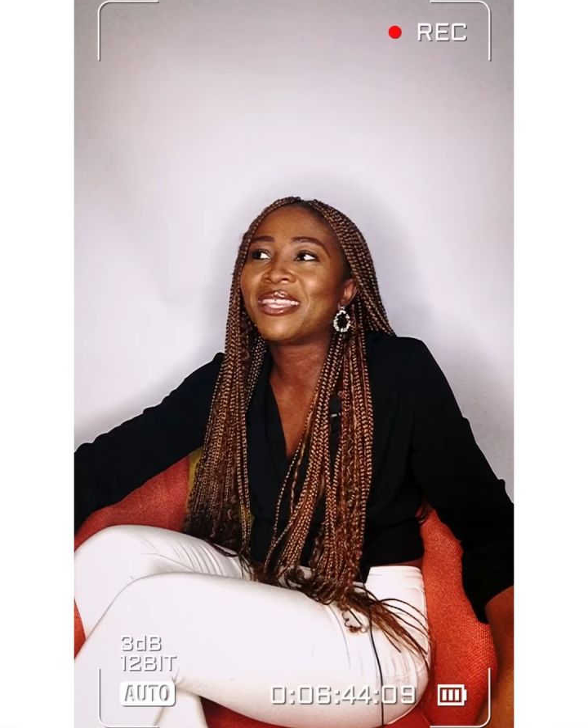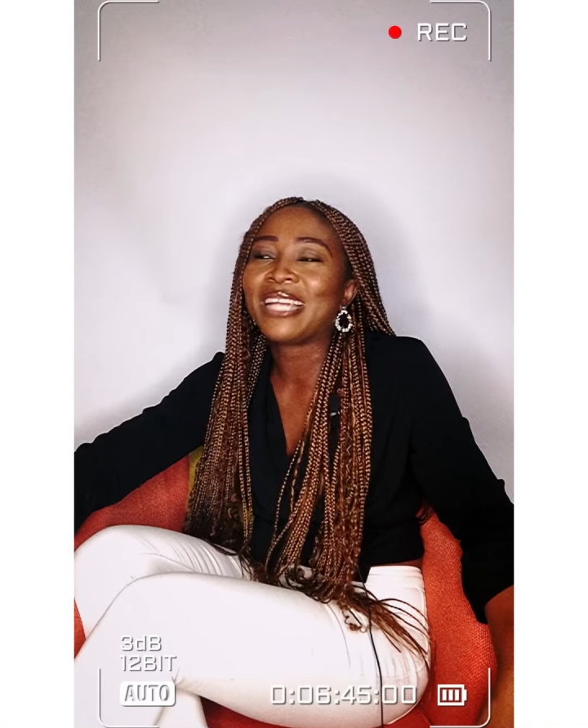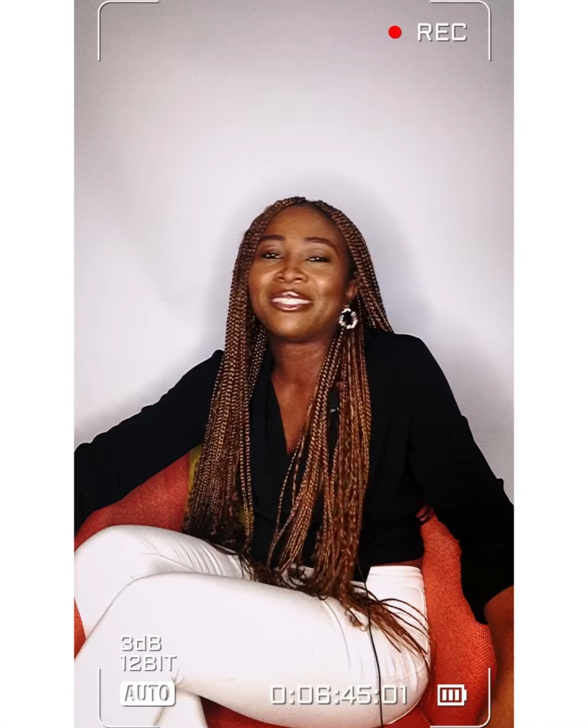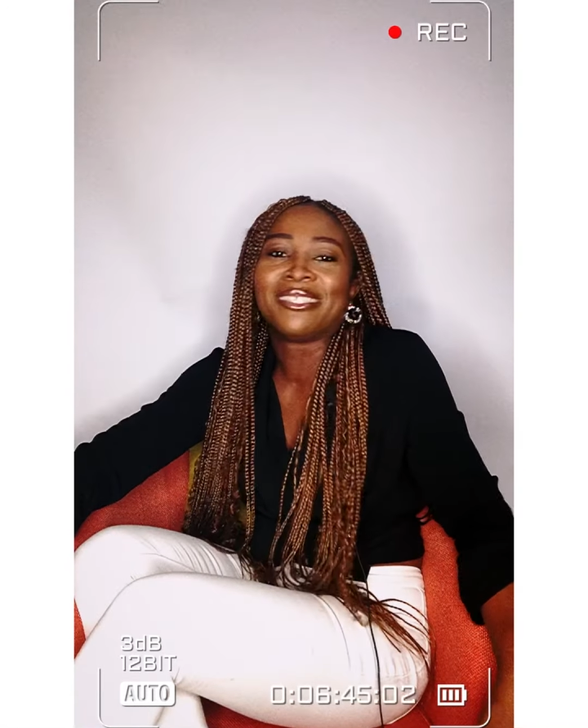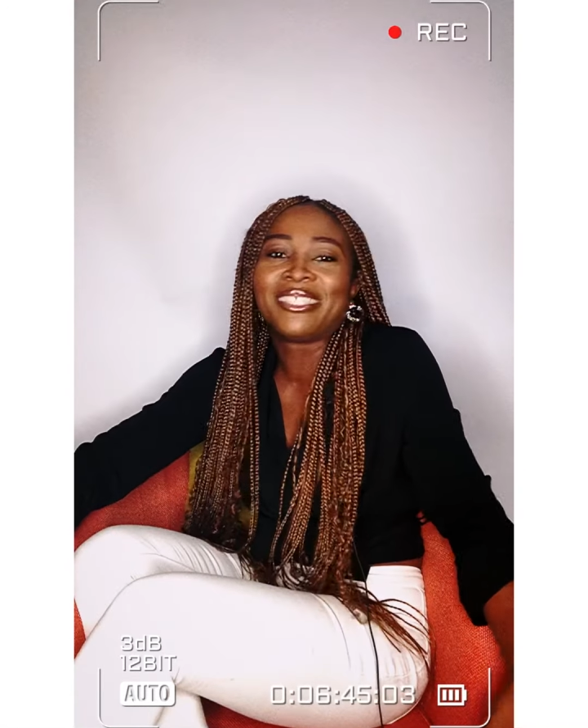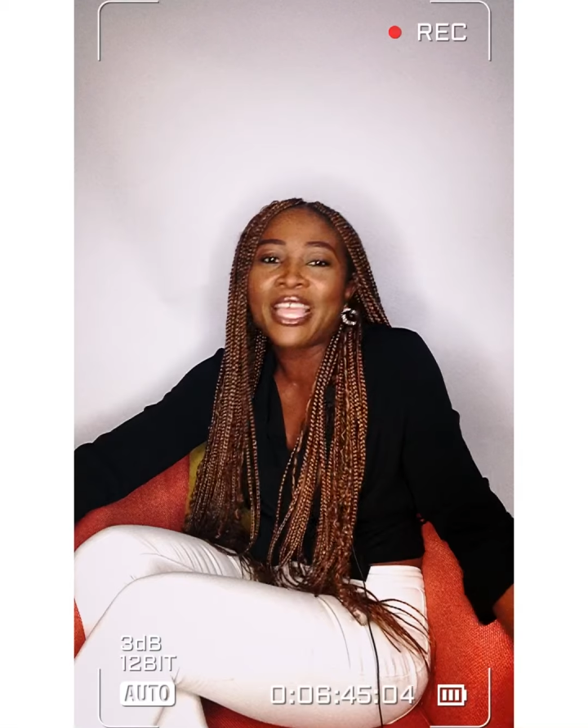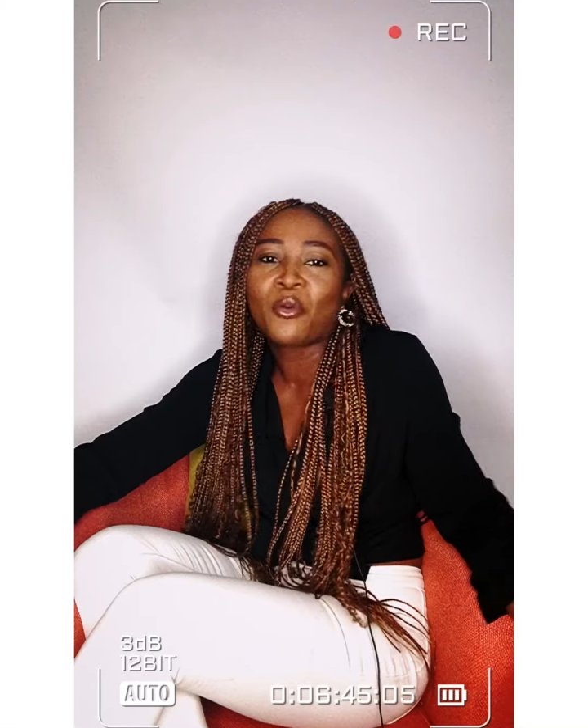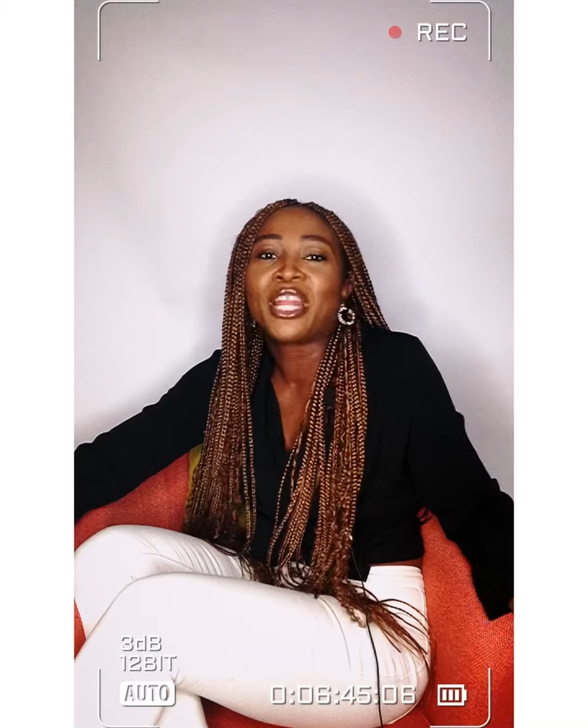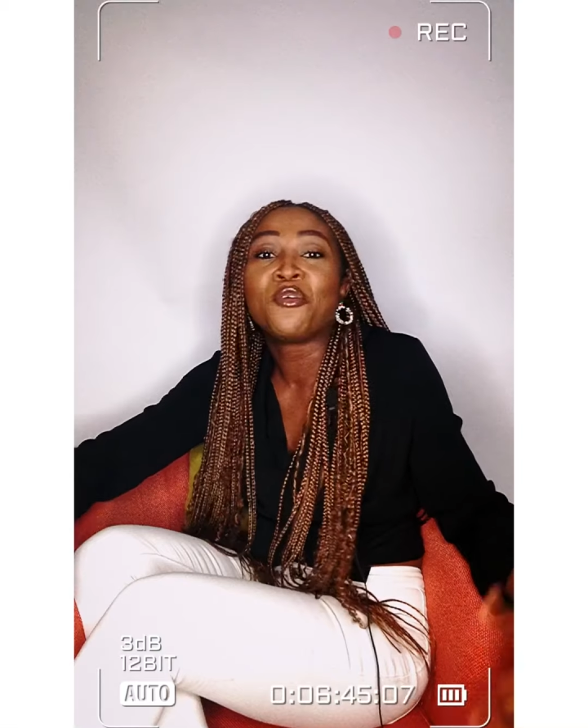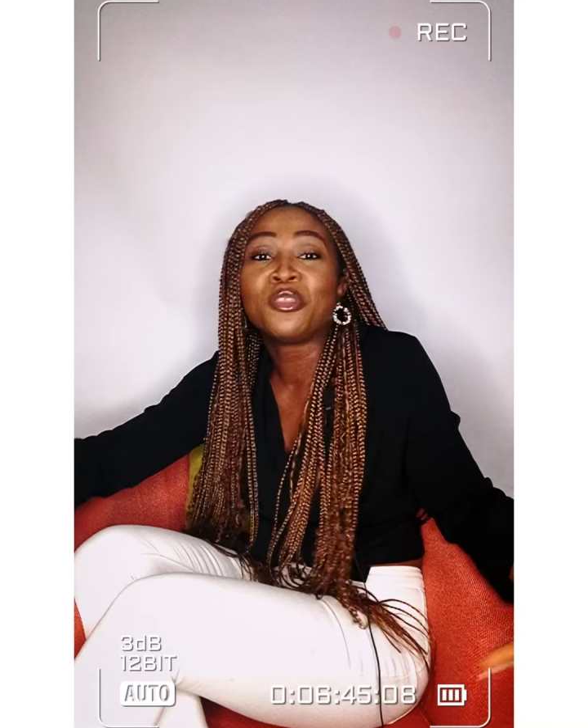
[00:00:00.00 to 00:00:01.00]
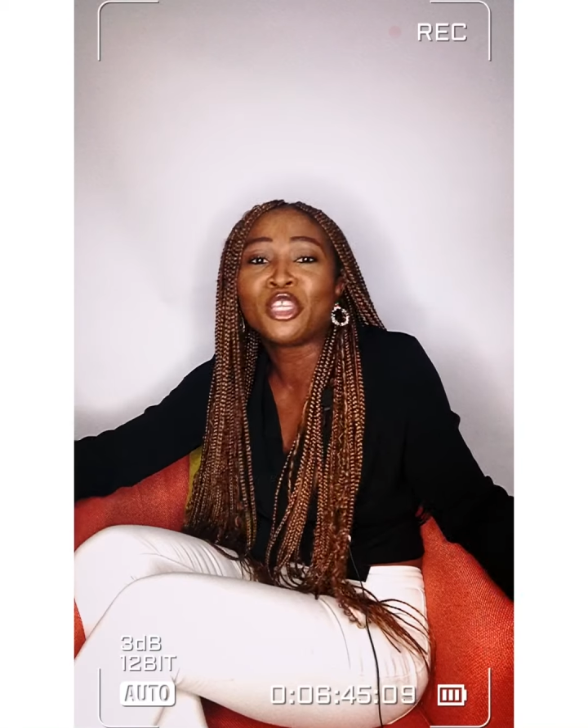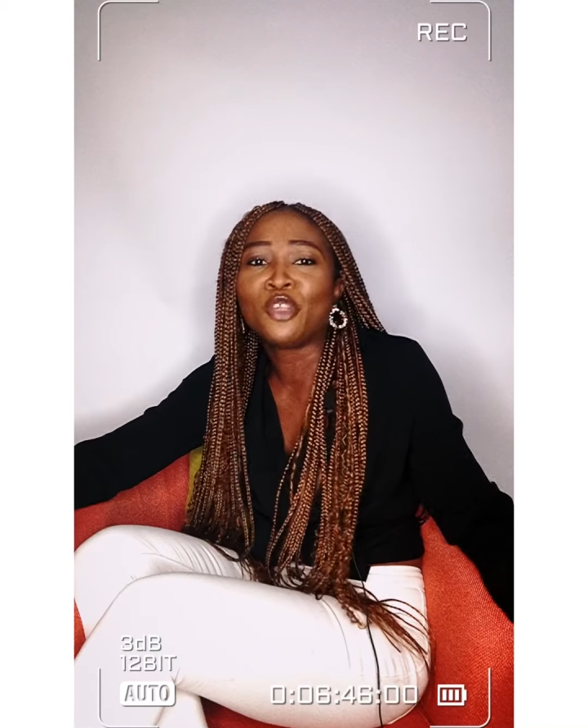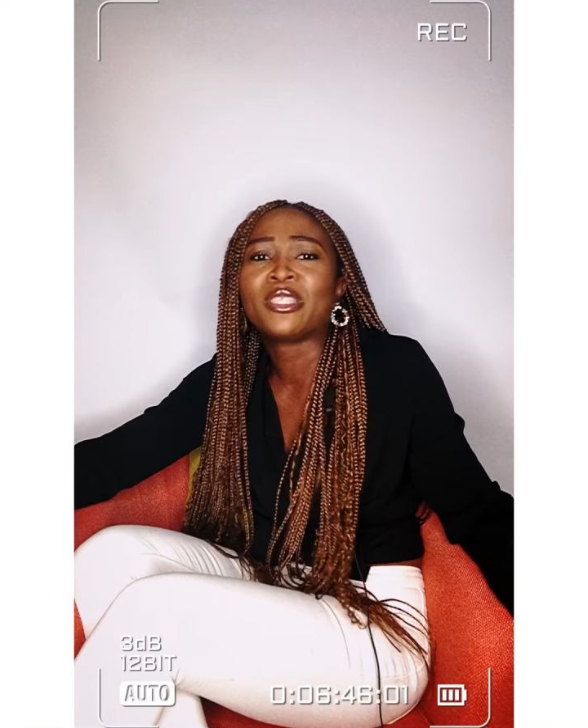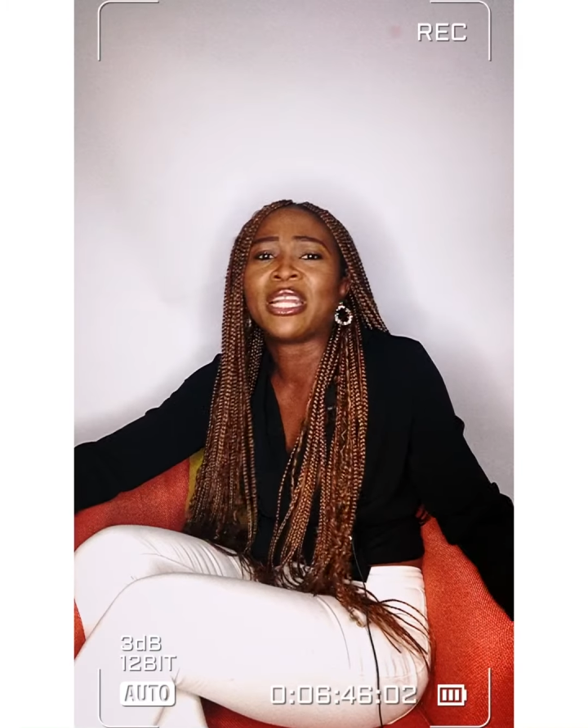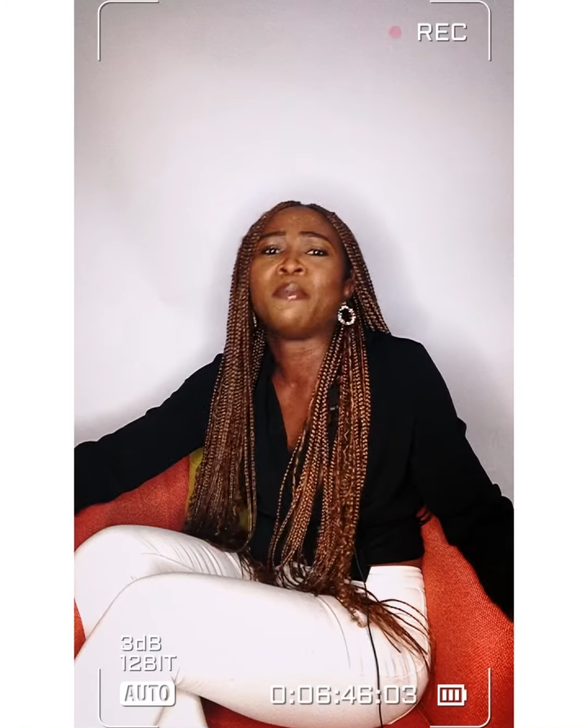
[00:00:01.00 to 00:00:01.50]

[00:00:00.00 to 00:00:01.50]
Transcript: that today when I read the news and I'm